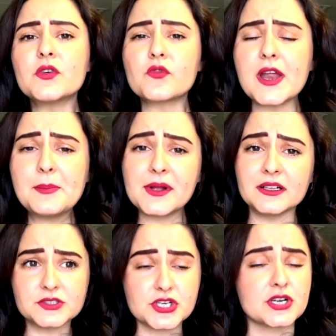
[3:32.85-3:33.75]
Rape
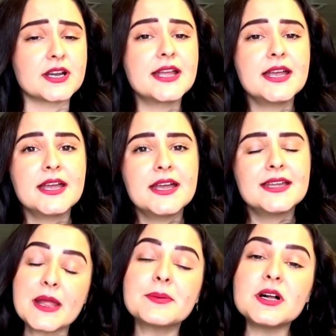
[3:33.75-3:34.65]
culture.
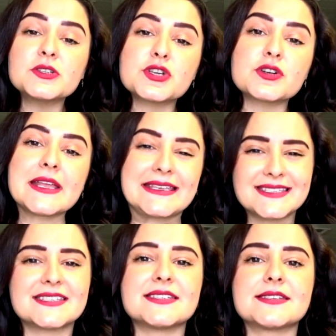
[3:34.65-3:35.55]
Rape culture
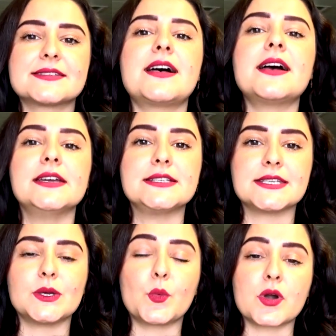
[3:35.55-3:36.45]
is a
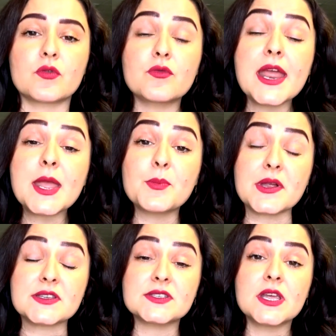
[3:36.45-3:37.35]
society where rape
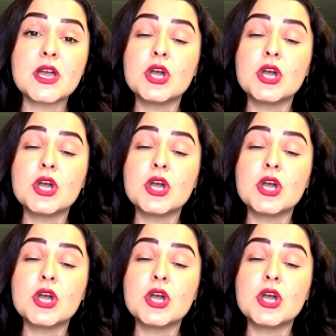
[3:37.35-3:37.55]
is